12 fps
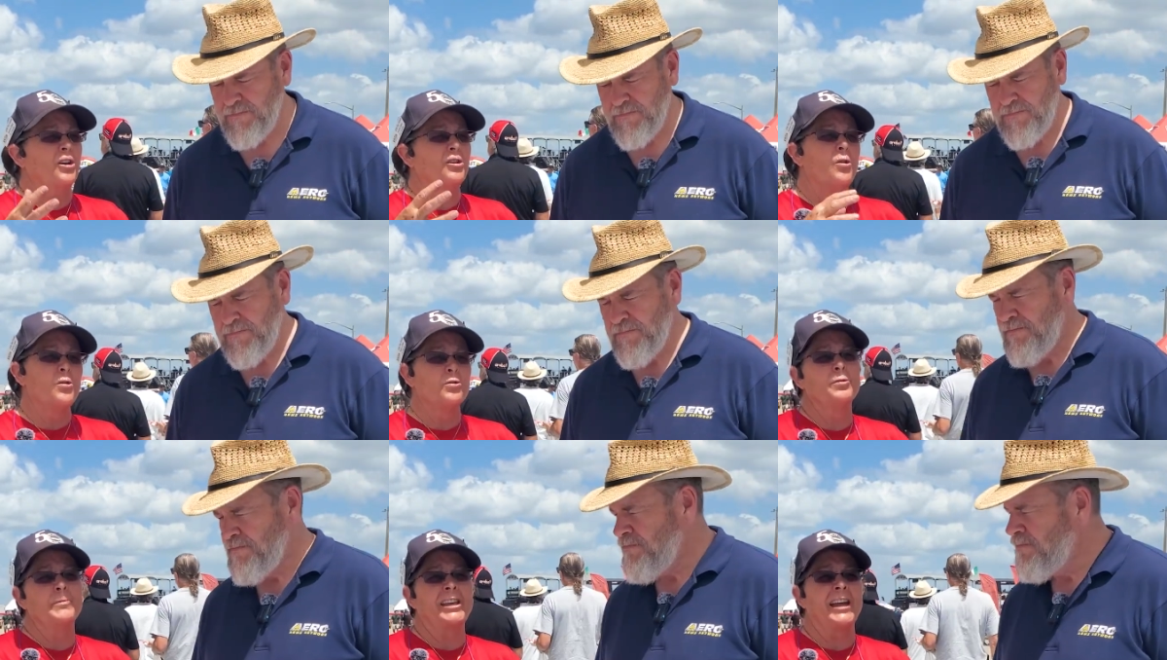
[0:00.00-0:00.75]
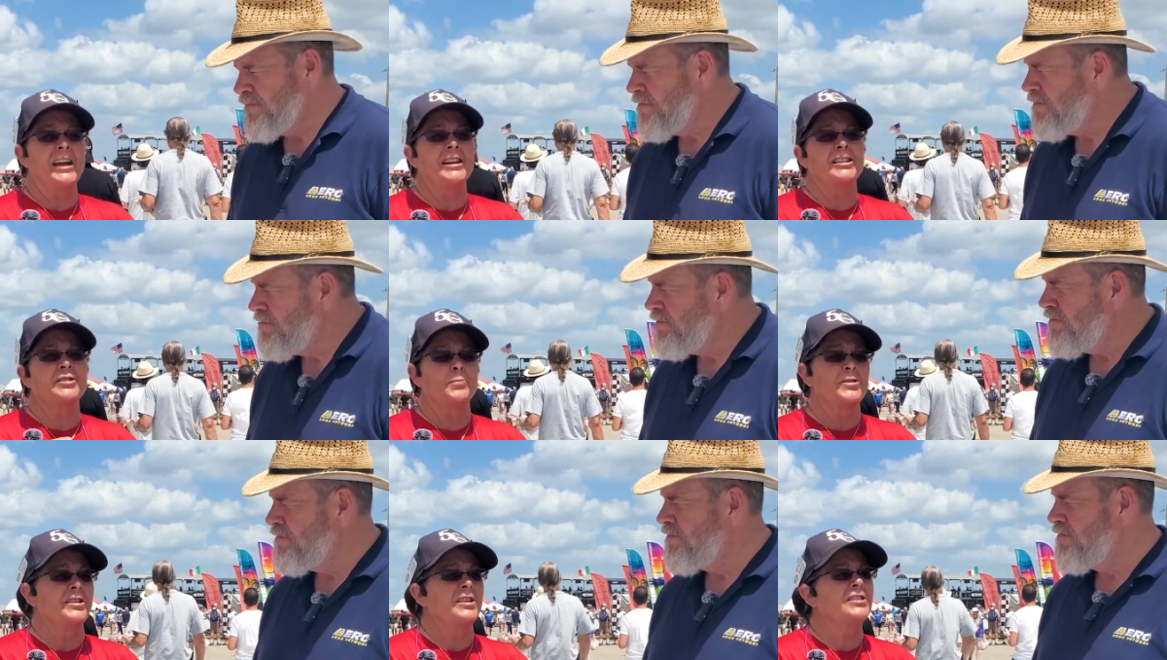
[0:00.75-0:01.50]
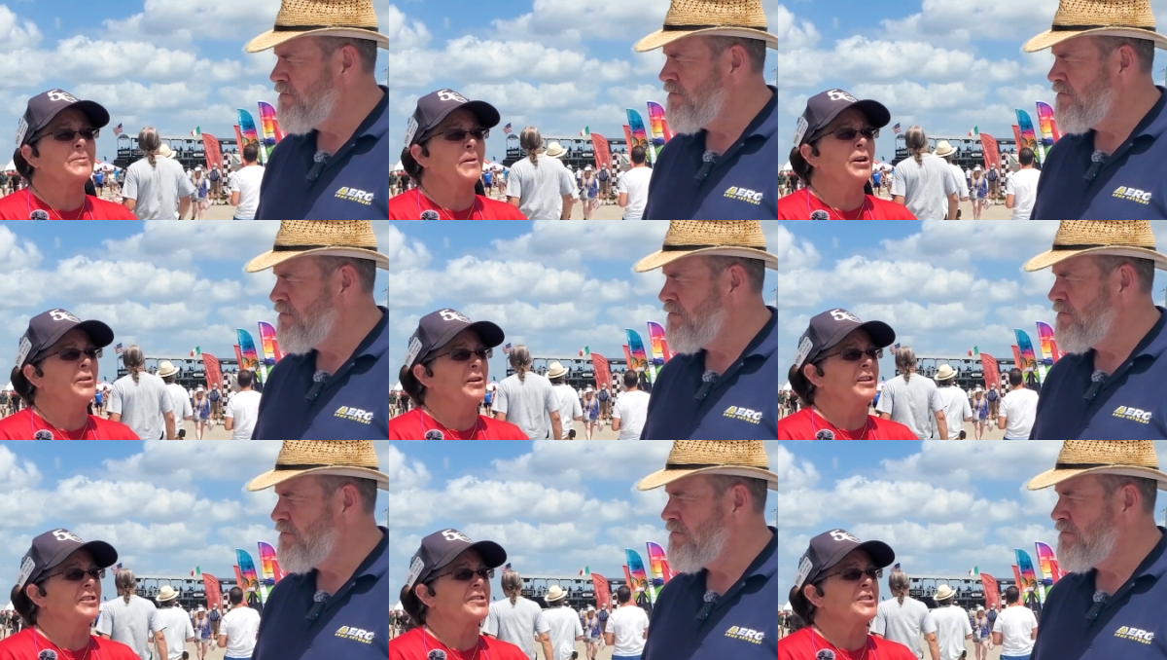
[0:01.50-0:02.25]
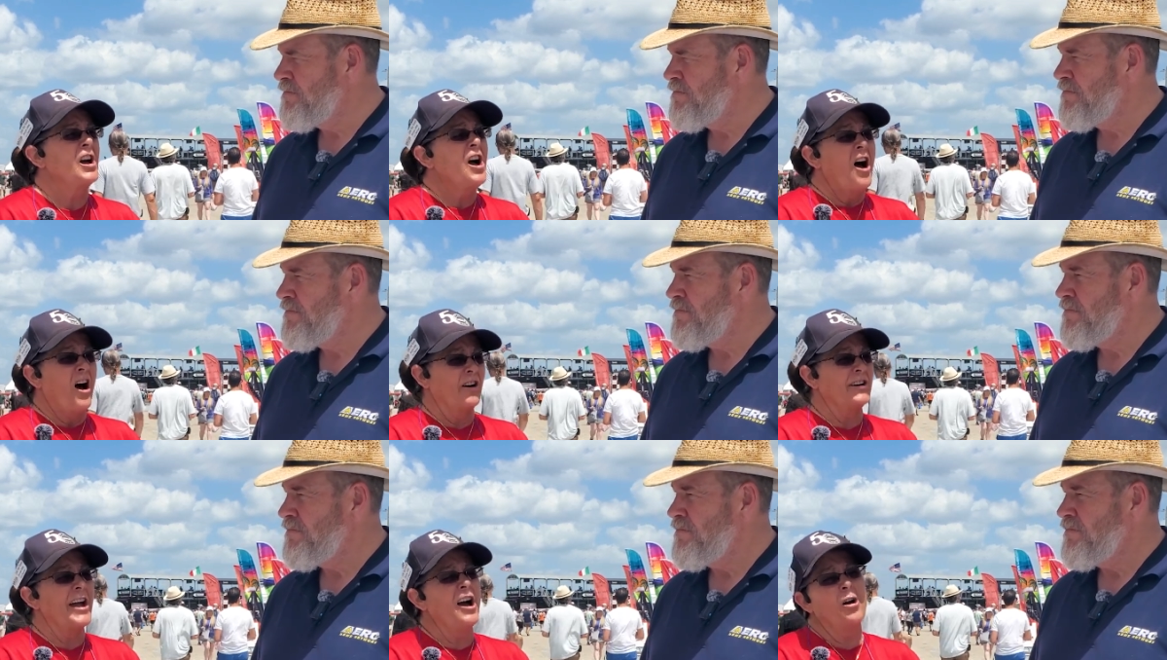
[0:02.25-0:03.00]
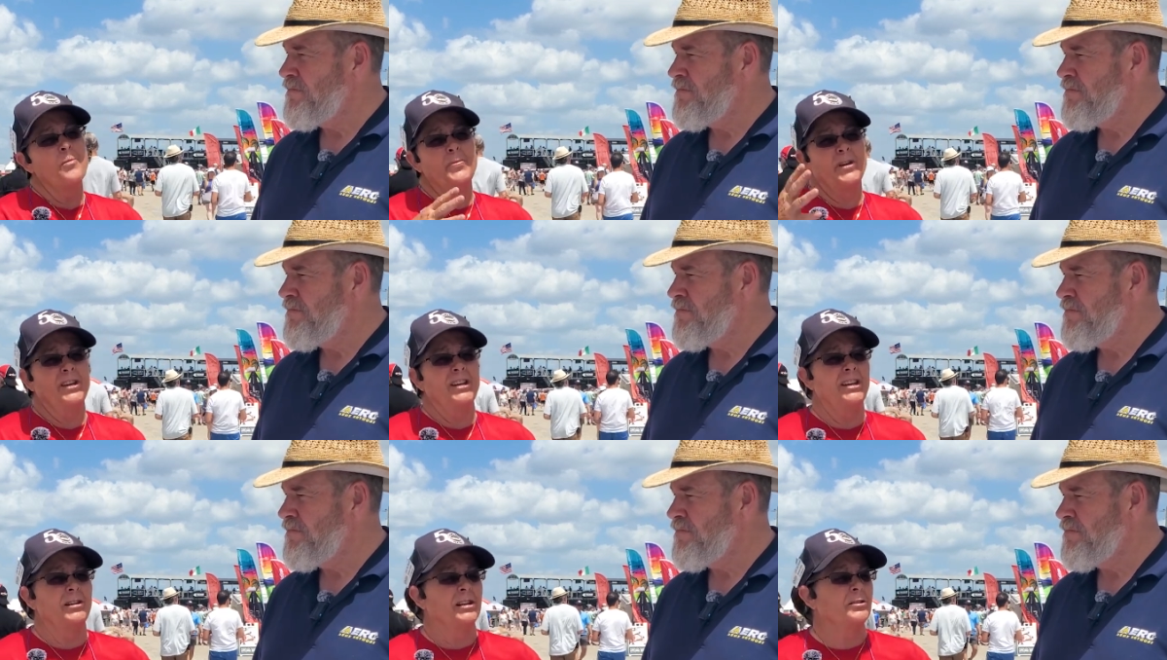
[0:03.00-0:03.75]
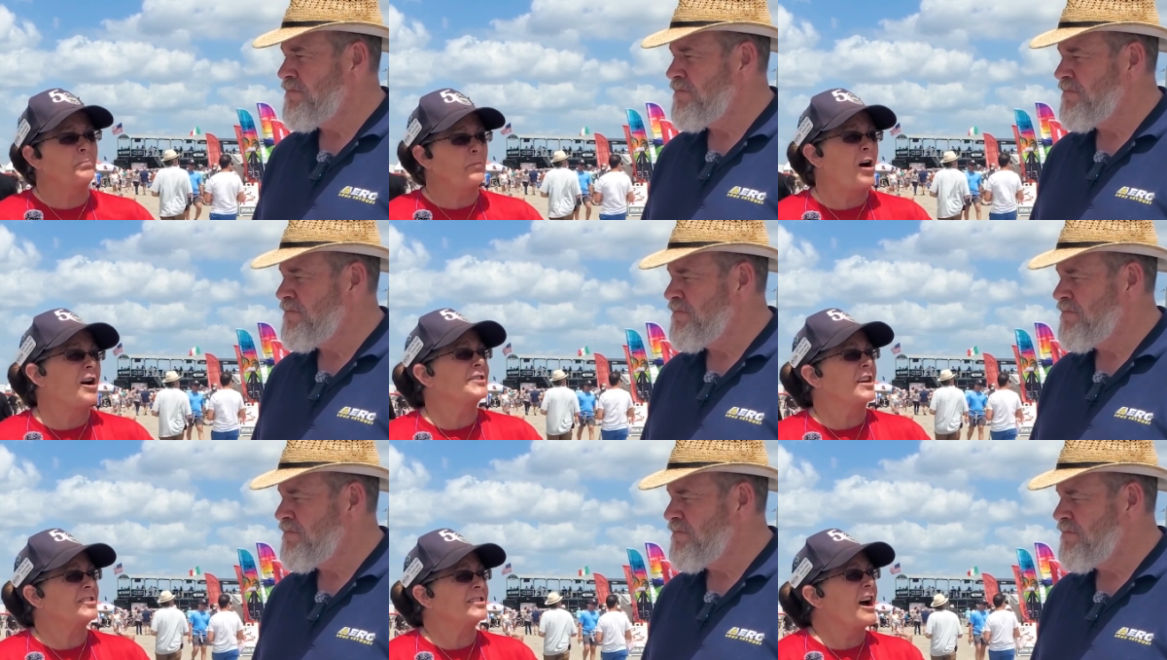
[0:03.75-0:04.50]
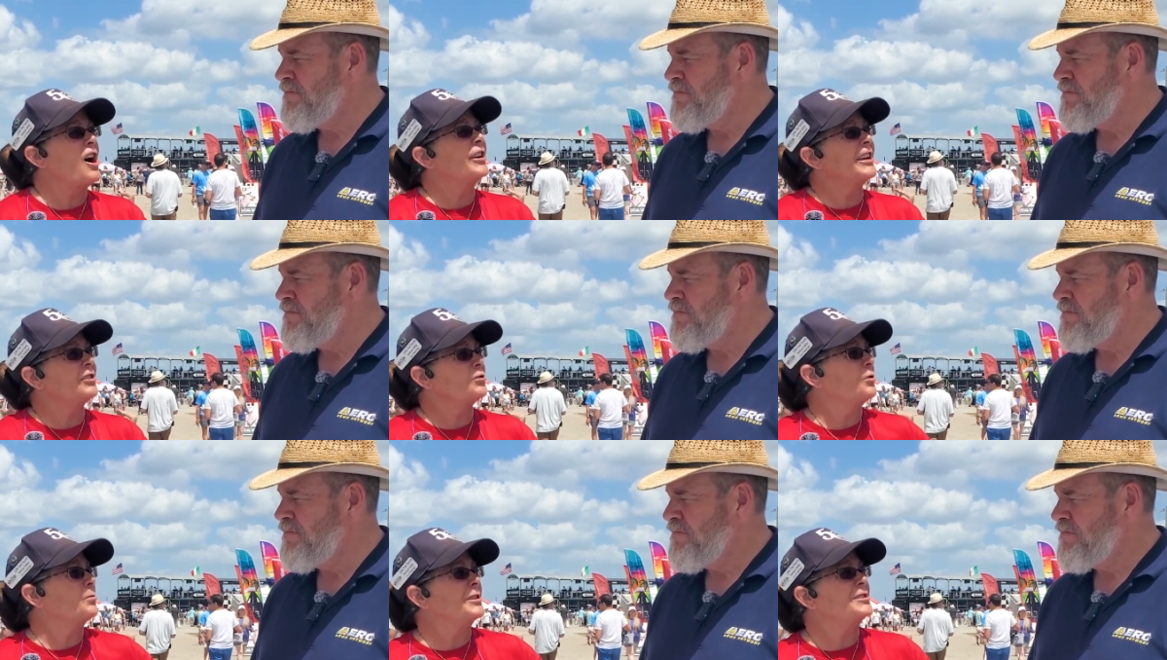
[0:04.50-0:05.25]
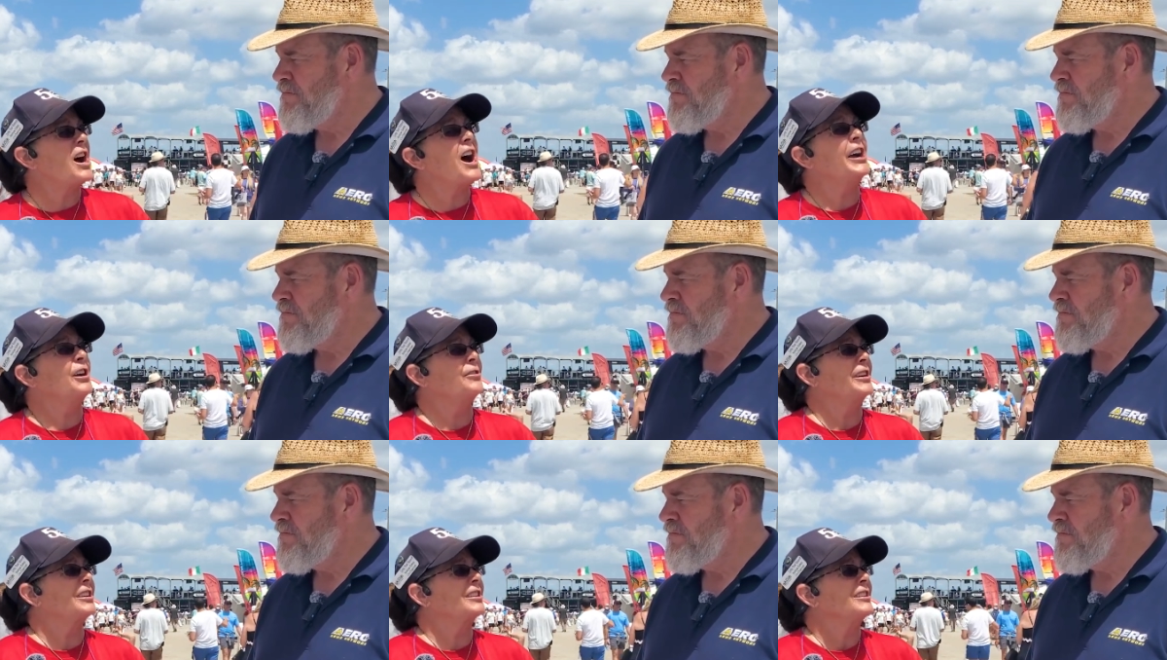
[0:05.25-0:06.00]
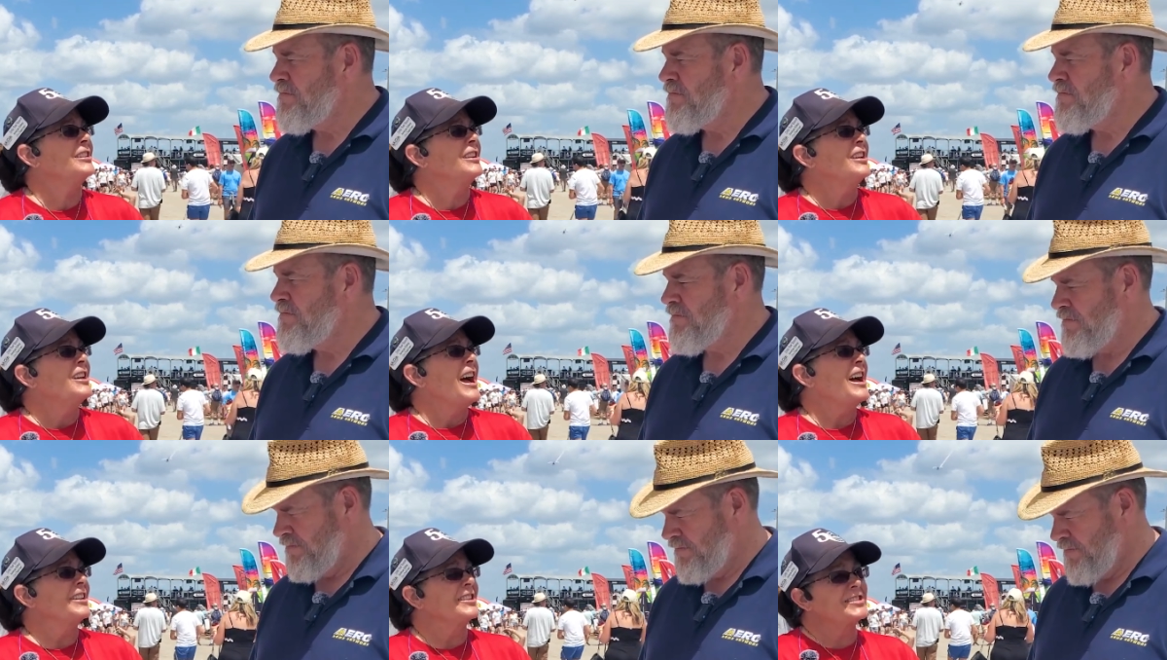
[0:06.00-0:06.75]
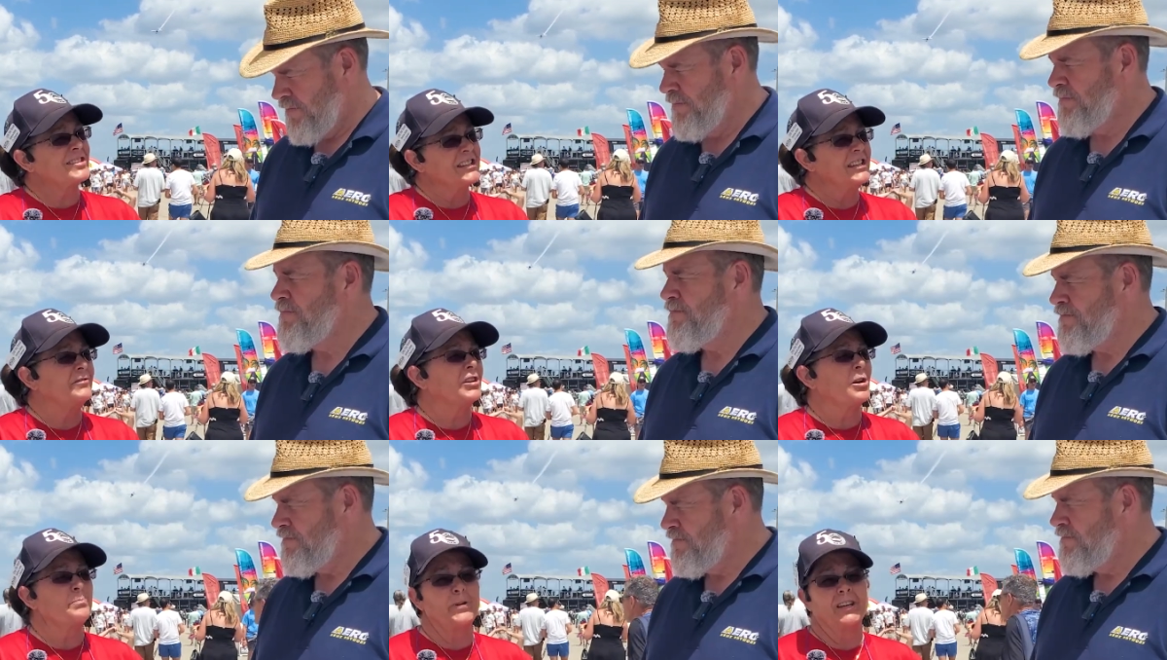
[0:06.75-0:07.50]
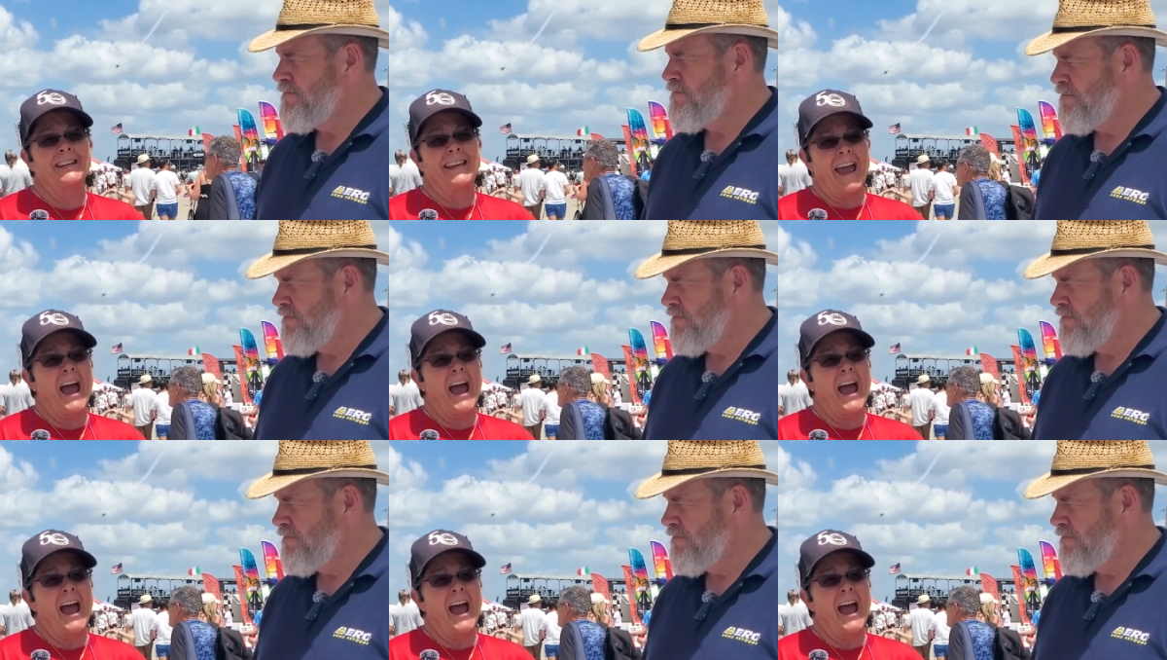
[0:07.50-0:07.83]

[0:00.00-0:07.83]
Speaker 1: our older mechanics with the experience, are now being processed out and or retiring. And it's leaving a big